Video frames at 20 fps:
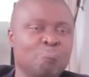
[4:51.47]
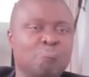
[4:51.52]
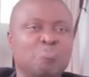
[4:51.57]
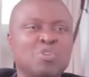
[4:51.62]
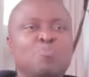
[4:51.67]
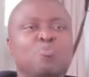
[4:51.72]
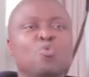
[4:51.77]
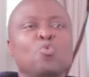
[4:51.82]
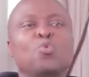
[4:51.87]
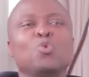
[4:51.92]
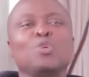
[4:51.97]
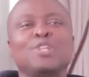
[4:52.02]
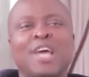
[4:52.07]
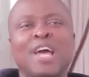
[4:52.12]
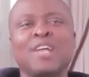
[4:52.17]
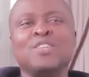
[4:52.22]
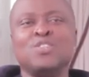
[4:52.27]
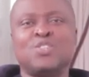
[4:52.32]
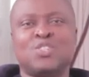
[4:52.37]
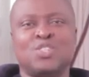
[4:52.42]
People will
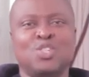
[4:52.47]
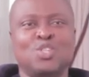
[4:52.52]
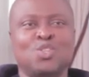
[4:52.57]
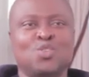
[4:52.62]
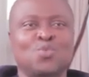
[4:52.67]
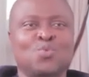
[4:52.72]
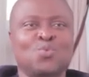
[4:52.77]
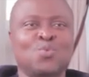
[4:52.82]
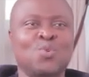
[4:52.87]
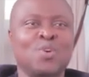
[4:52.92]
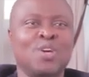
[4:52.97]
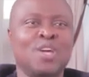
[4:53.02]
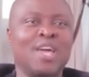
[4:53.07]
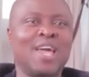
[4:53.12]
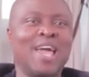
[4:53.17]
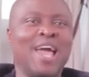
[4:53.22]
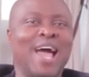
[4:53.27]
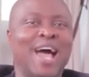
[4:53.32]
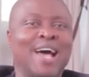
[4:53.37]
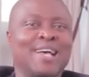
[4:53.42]
then see you
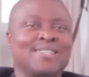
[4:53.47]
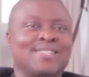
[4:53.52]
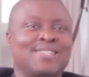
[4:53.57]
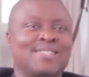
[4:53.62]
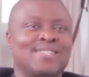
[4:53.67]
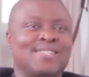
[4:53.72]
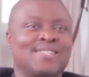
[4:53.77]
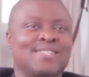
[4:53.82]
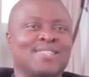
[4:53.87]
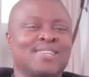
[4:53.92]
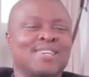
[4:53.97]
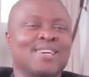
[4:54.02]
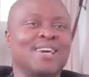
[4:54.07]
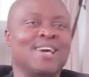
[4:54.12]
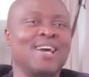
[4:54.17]
as